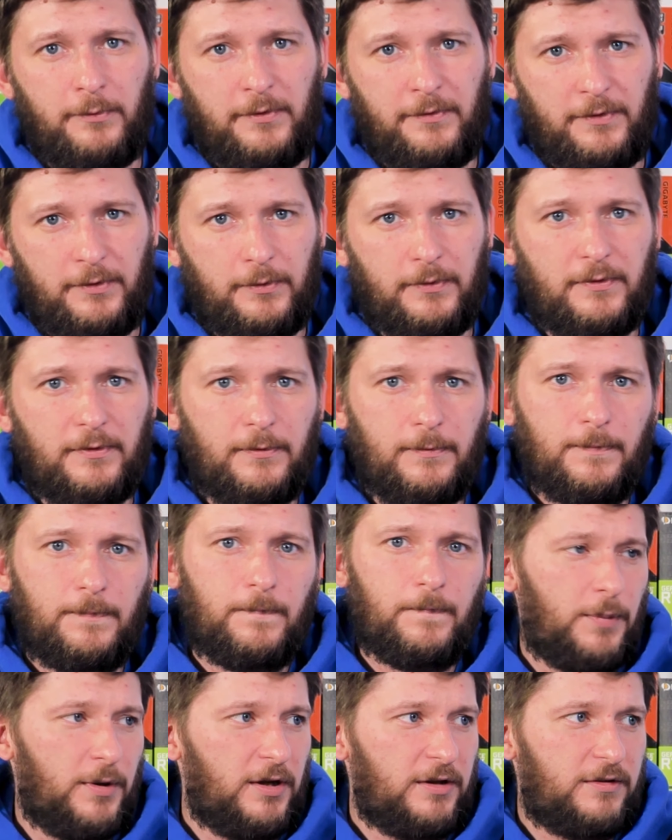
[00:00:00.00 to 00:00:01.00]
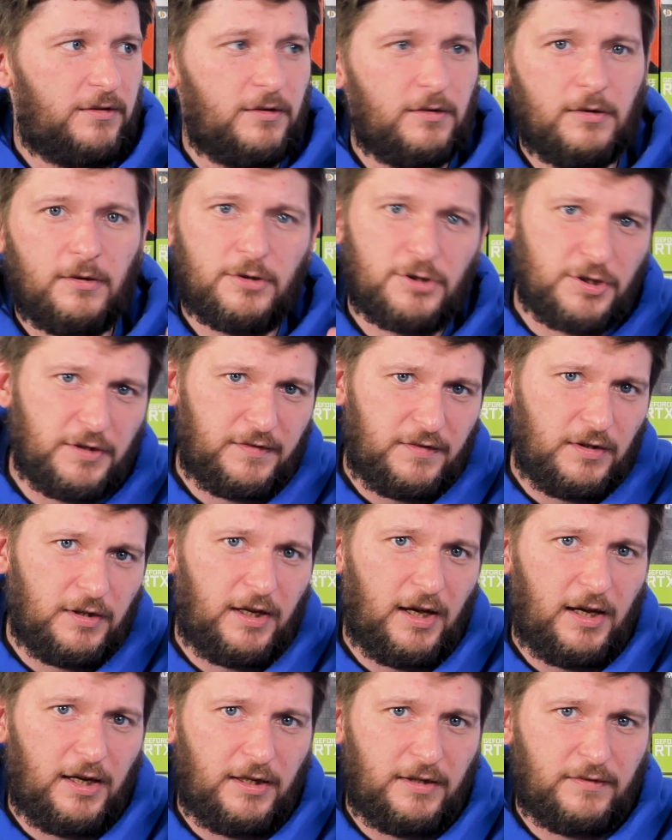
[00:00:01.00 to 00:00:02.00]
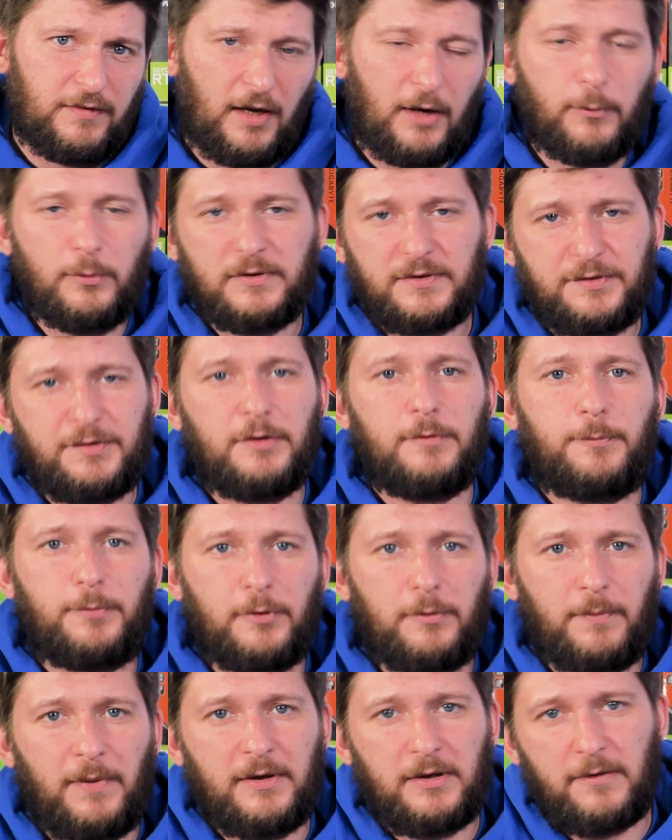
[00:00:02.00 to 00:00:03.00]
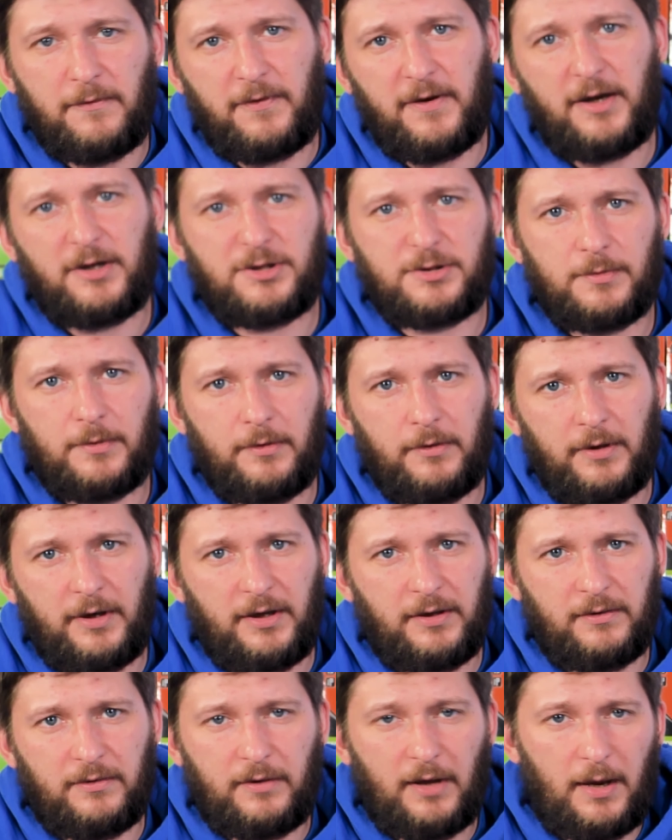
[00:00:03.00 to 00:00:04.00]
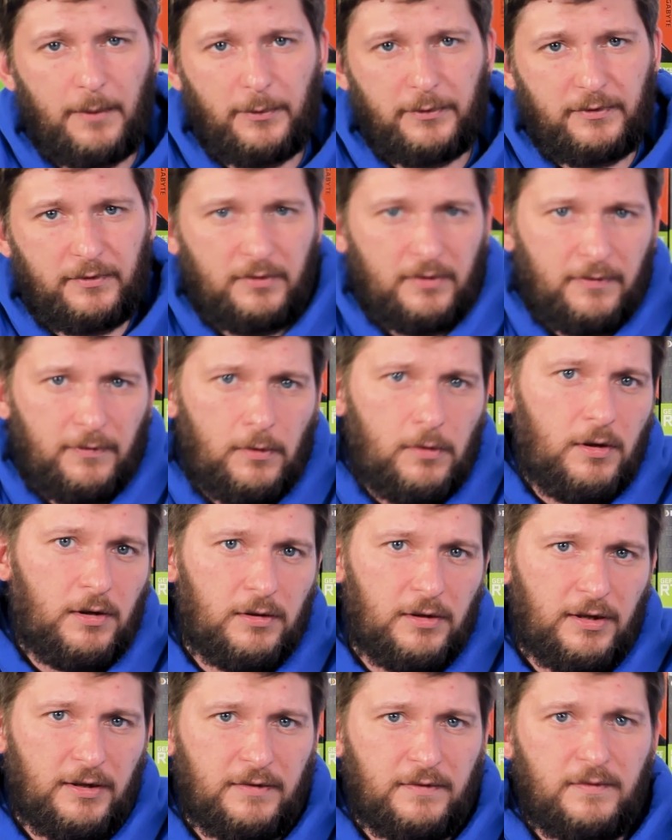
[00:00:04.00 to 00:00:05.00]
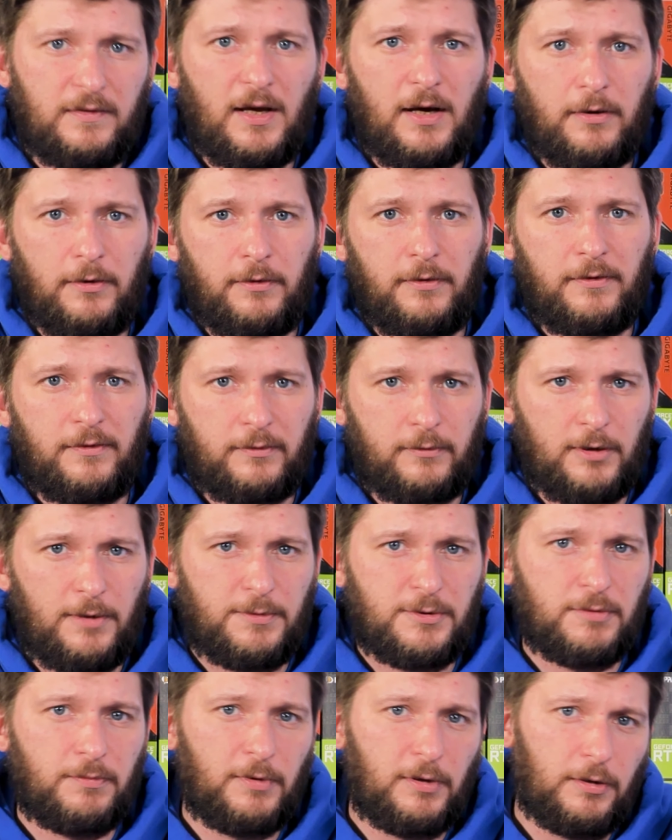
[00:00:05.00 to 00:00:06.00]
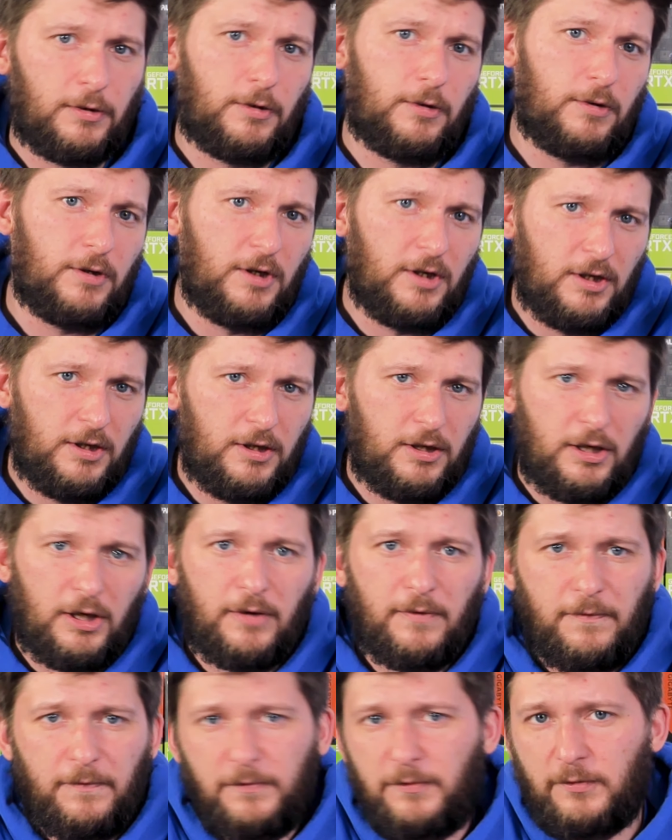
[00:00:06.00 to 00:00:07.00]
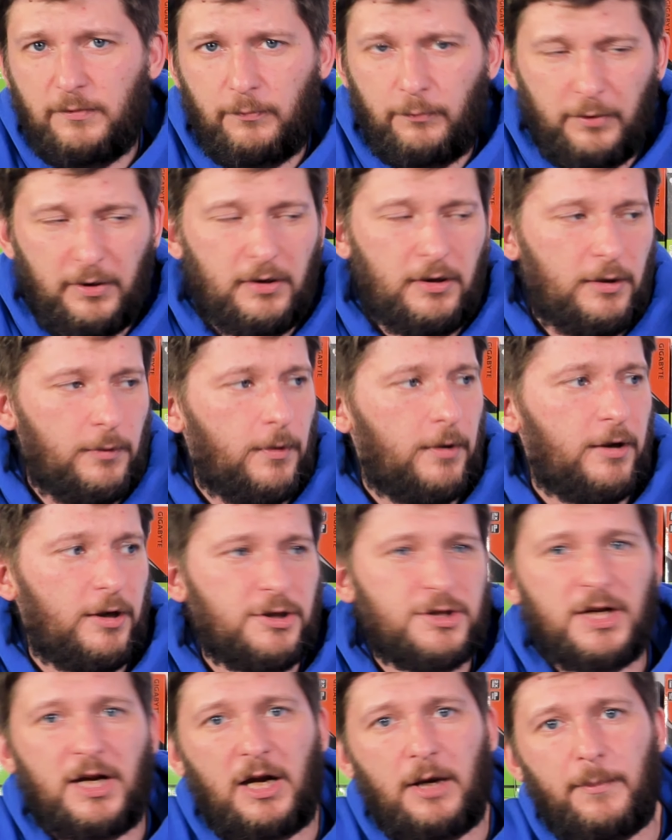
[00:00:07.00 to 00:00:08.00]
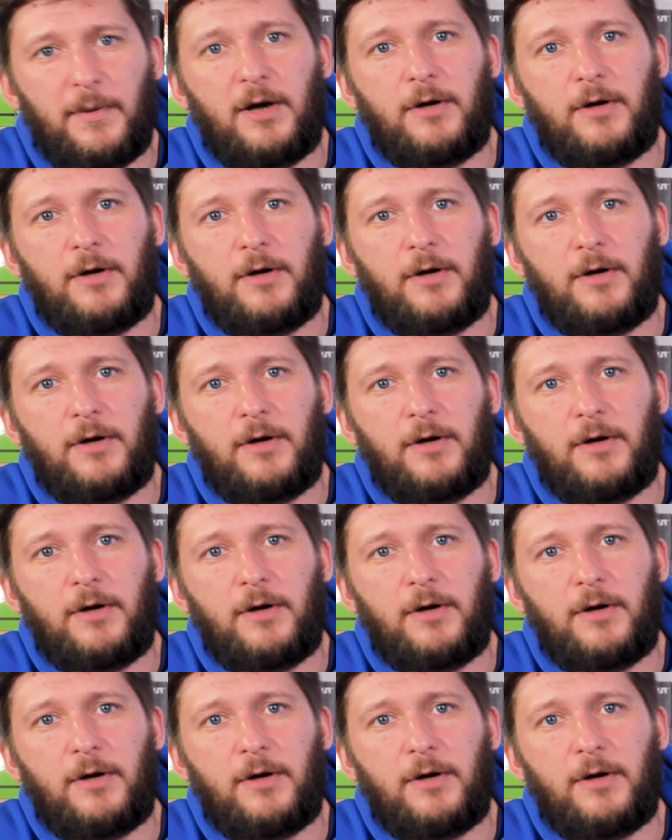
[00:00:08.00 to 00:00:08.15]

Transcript: reviews. But just in case, I will still put manufacturer and Amazon affiliate links down in the description below if you really want to check them